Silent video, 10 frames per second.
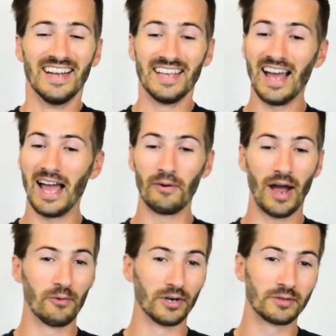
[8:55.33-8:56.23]
yeah,
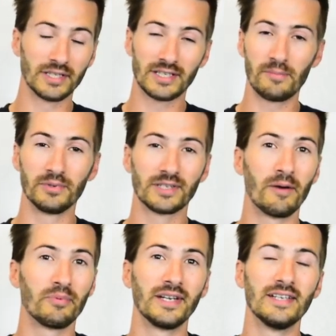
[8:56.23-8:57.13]
I worked with a couple of
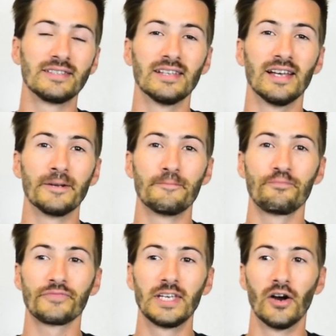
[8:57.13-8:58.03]
companies that,
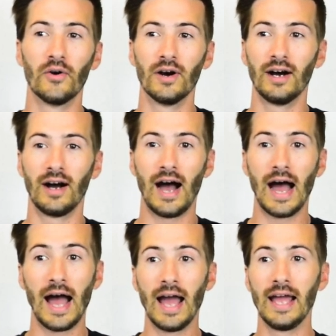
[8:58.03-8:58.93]
you know,
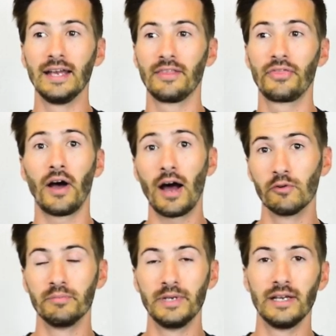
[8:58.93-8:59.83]
I thought
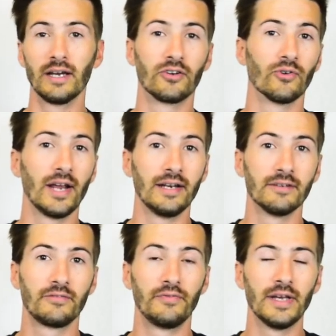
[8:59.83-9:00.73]
would be a
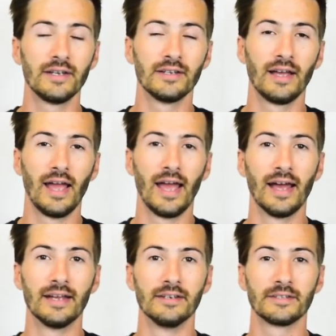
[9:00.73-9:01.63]
great fit,
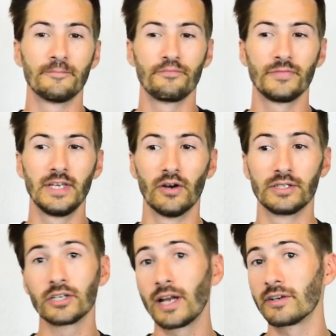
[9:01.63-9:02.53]
and you know,
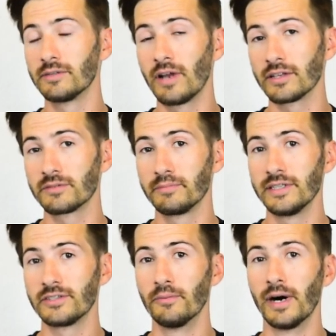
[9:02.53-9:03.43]
it turned out to not
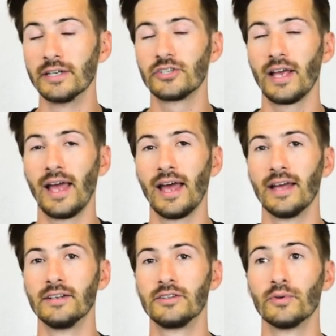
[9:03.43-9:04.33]
be so much.
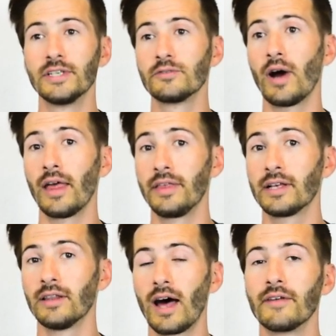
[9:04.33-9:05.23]
And the reason why I think
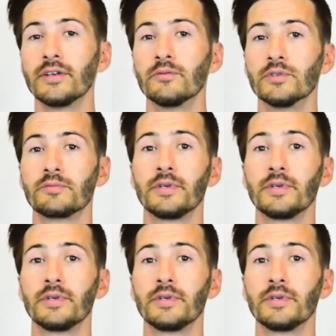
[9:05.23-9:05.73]
a lot of it was